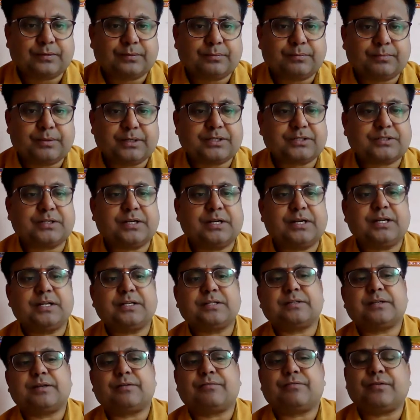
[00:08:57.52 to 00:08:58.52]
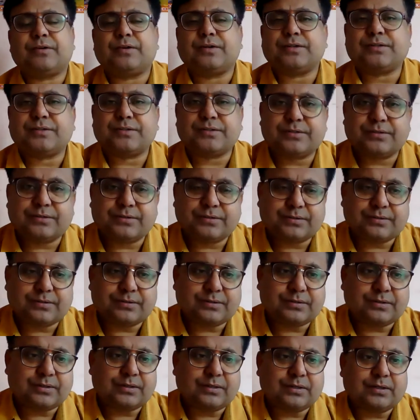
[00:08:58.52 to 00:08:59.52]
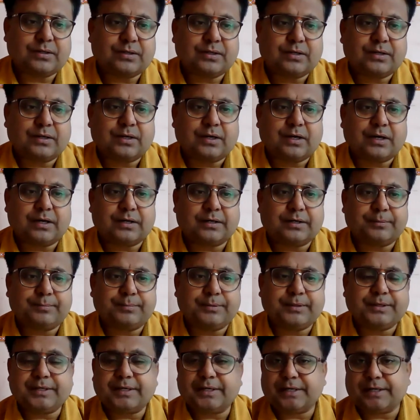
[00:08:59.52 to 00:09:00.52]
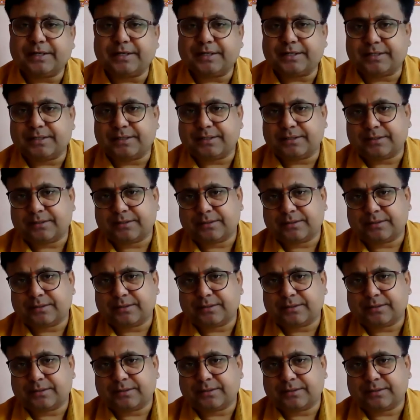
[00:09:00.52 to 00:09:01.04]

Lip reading: But still, his efforts are repeatedly